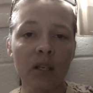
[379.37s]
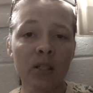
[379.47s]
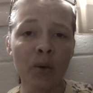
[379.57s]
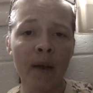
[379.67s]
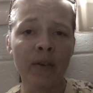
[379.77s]

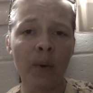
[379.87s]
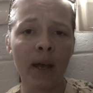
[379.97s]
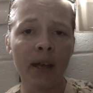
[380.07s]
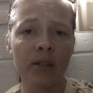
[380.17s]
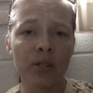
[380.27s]
So we have to
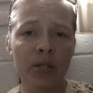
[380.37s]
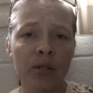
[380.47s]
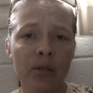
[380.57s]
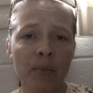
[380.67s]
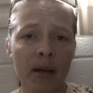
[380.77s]
wait
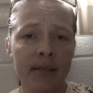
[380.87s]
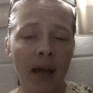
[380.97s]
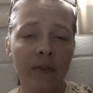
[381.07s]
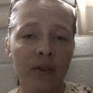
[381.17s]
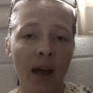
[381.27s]
2 months
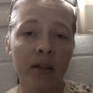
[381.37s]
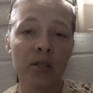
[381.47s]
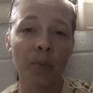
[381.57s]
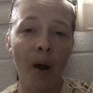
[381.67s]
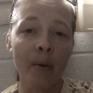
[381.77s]
after that,
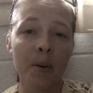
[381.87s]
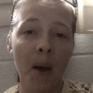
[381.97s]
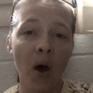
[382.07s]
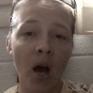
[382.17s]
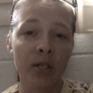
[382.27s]
so probably
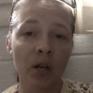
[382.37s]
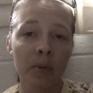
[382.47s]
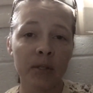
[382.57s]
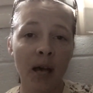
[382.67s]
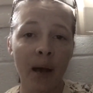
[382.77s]
about
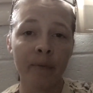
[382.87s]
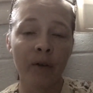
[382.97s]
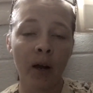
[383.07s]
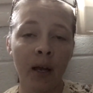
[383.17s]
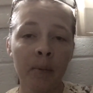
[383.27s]
October time
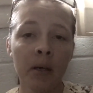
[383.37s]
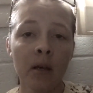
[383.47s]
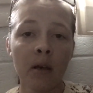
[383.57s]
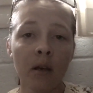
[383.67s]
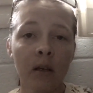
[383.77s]

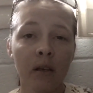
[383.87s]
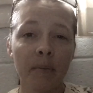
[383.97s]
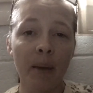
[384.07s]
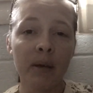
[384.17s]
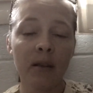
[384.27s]
frame,
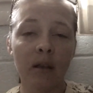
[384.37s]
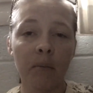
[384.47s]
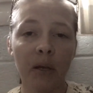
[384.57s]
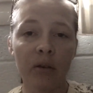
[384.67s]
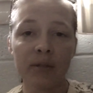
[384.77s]
maybe the
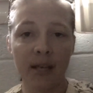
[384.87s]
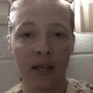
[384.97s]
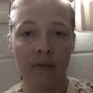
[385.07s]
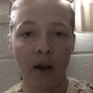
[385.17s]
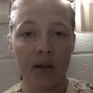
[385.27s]
middle to
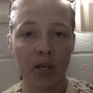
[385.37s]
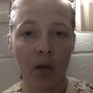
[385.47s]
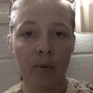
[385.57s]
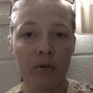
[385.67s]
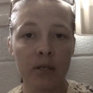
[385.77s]
end of
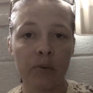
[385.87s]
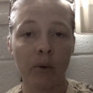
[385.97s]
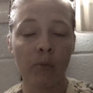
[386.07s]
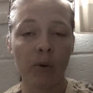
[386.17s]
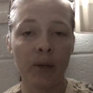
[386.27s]
October is
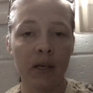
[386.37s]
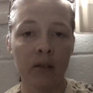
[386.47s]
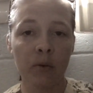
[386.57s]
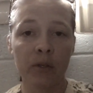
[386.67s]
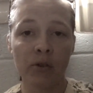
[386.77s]
when we'll be
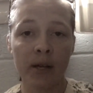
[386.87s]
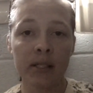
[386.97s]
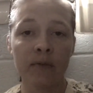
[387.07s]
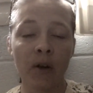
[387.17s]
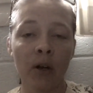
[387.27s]
doing
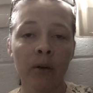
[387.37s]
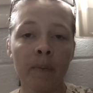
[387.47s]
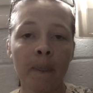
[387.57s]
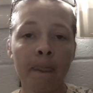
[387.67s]
transfer.